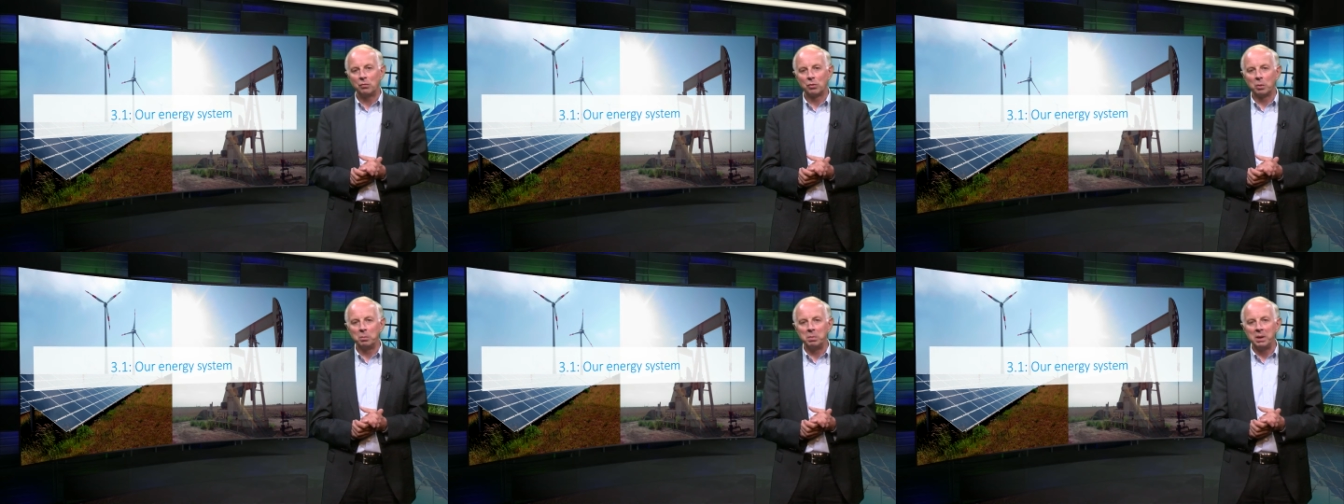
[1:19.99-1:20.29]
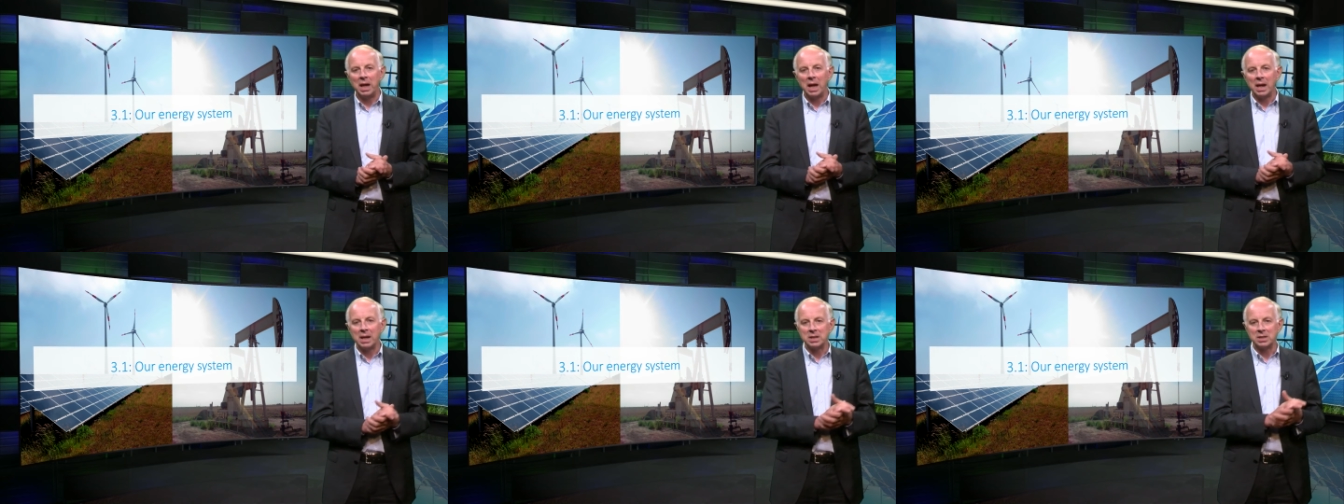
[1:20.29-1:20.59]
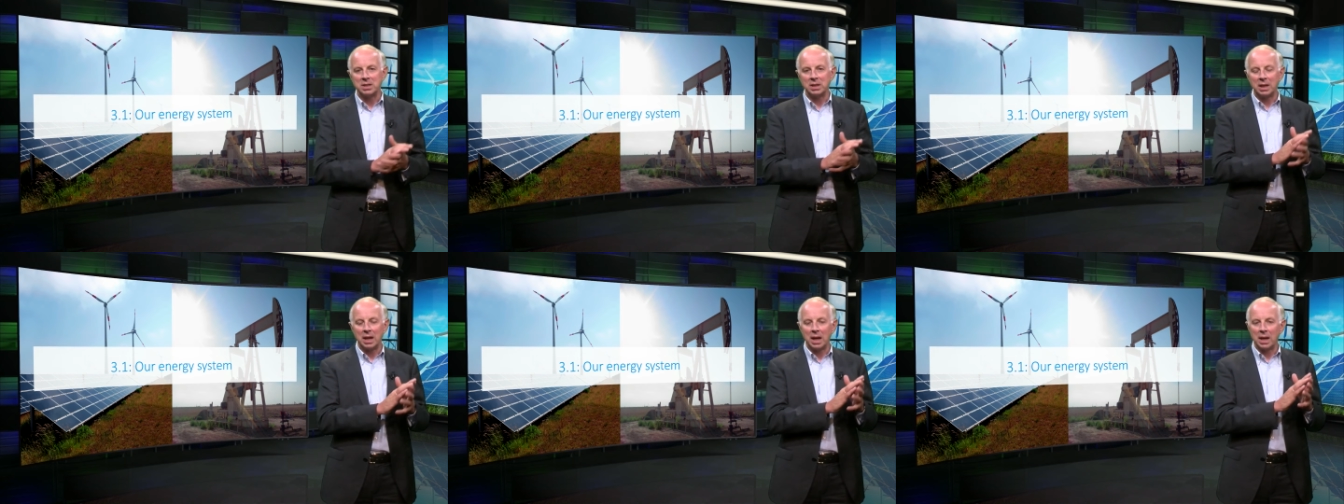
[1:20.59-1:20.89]
from the
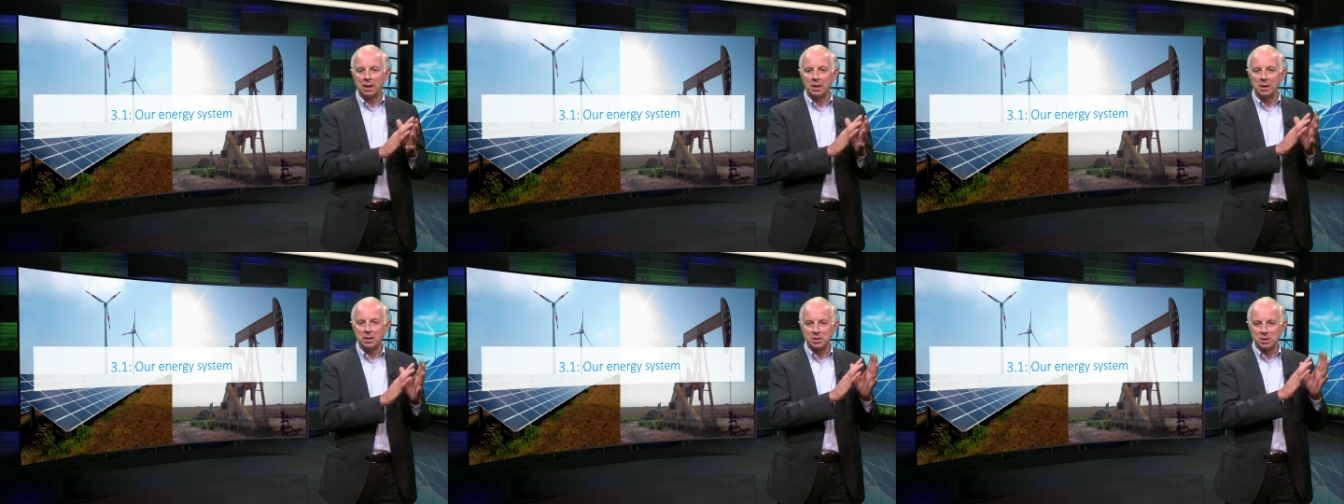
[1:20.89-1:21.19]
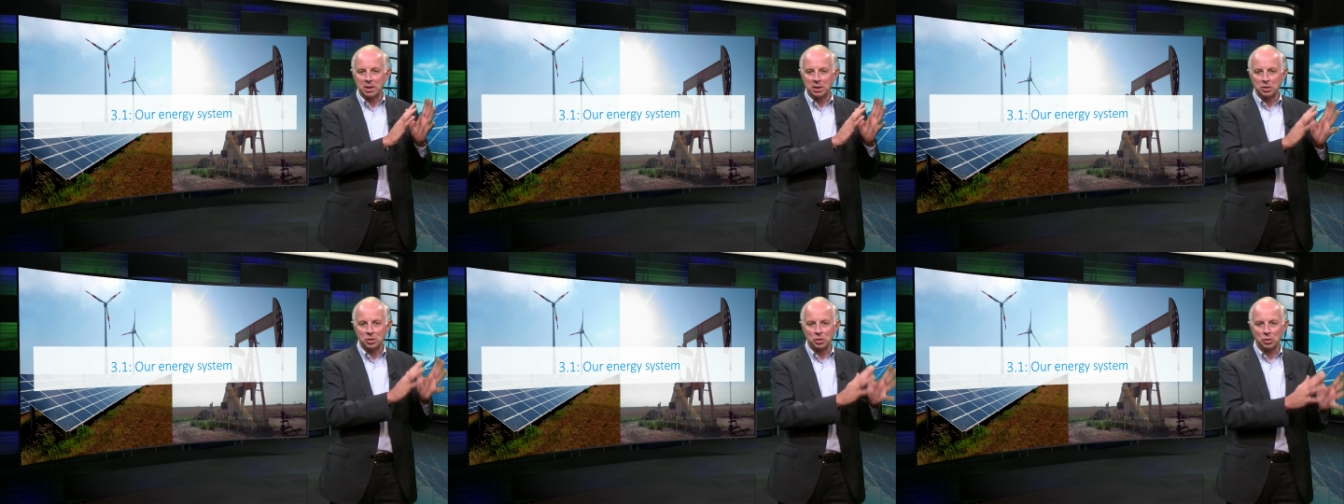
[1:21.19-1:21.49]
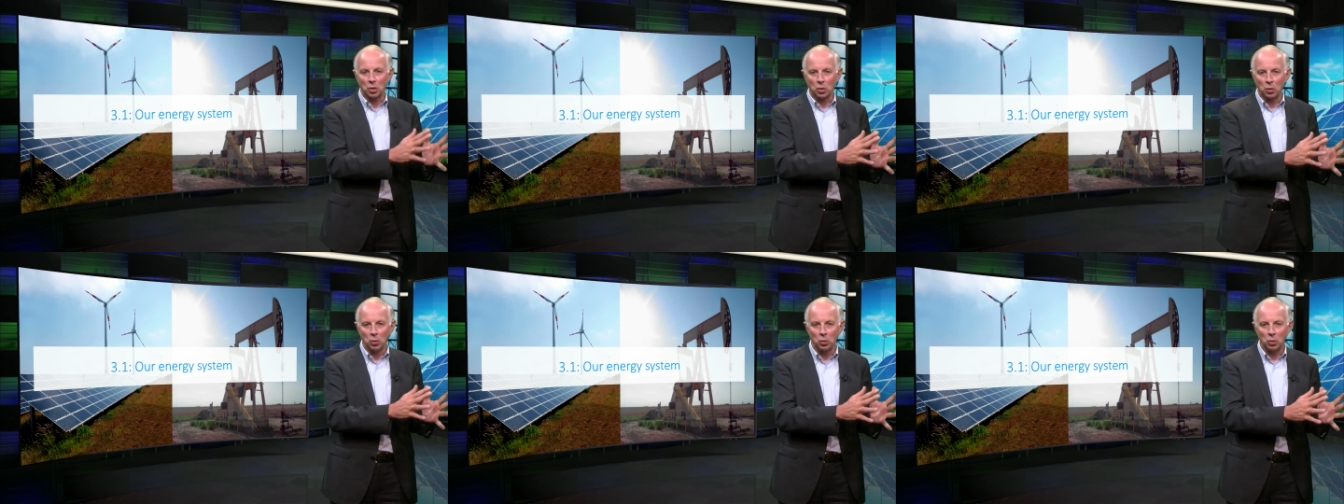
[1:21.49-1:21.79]
energy carriers such as
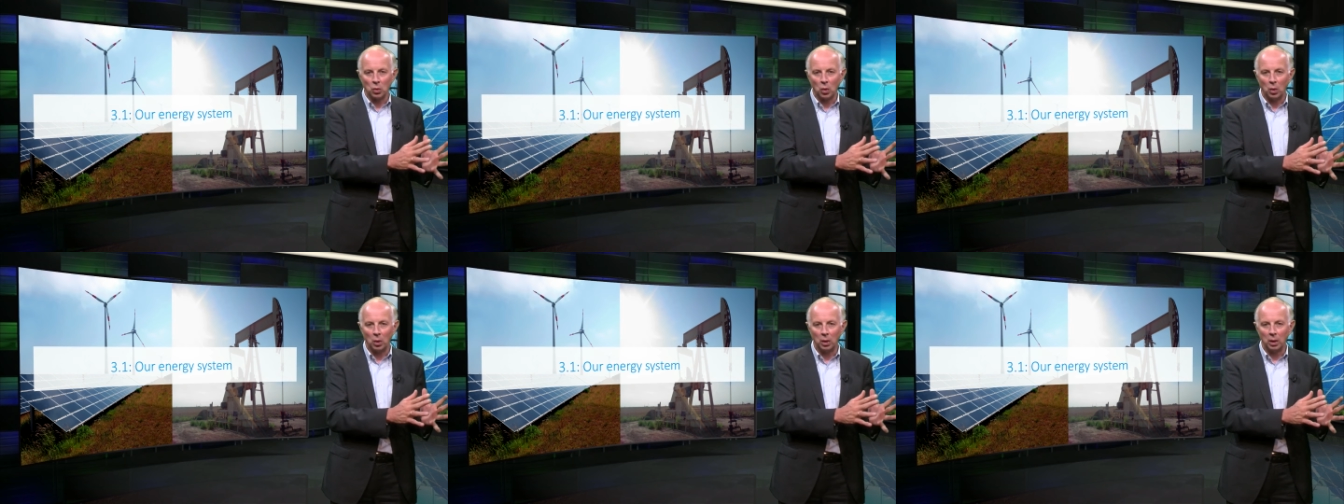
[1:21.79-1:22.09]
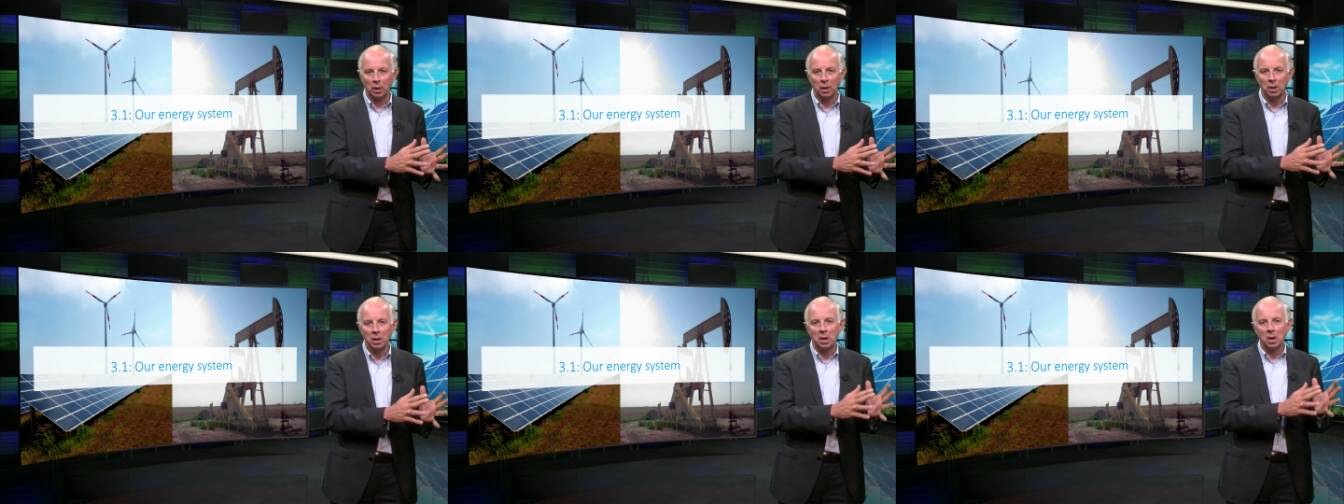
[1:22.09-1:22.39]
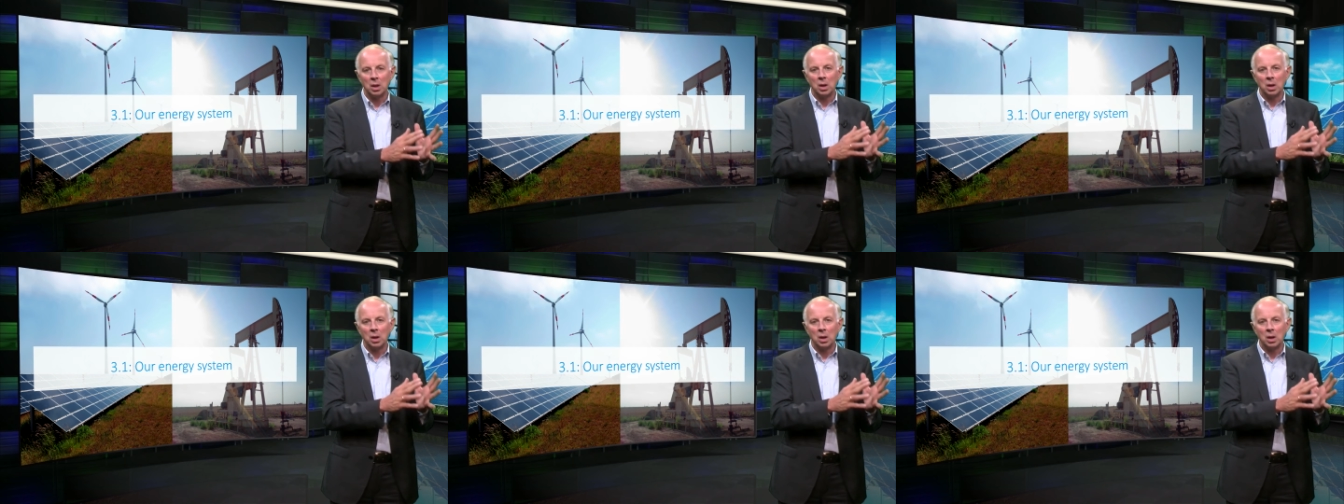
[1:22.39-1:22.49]
crude oil,